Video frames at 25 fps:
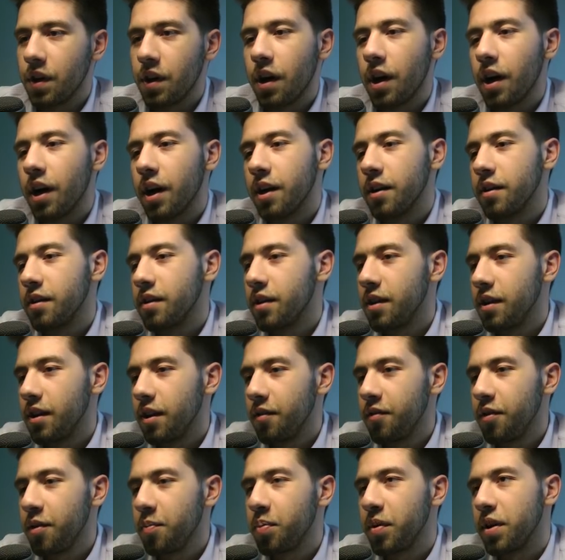Alright,
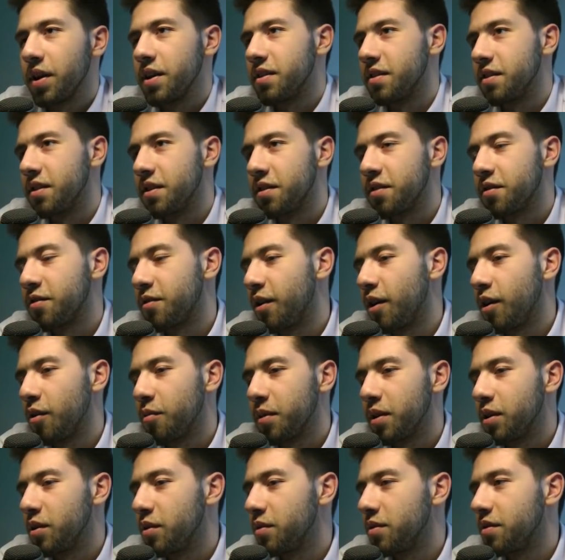if he plays Nithral,
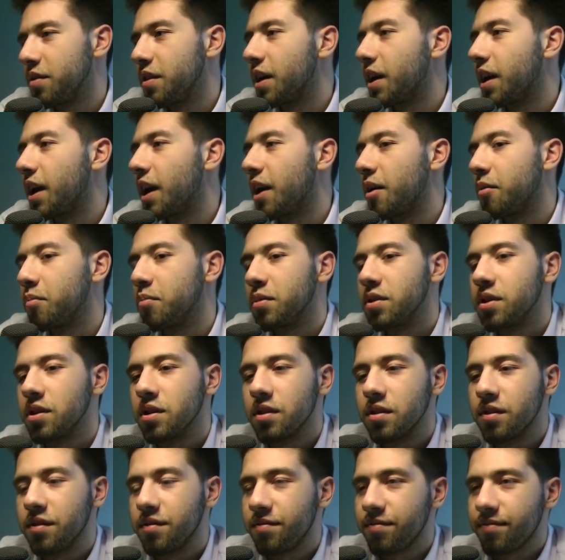we lose the game,
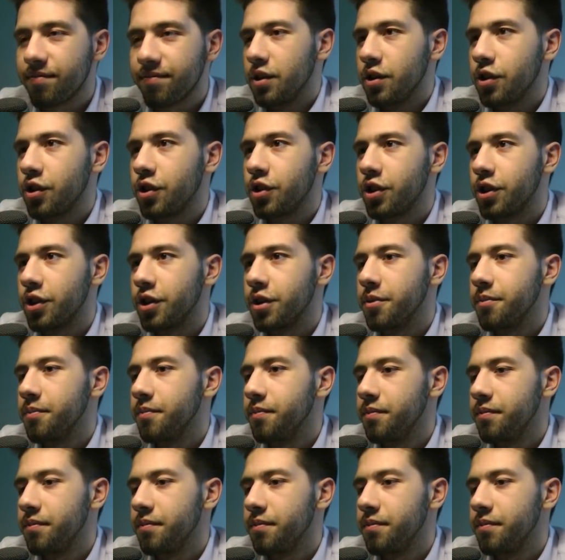but sure.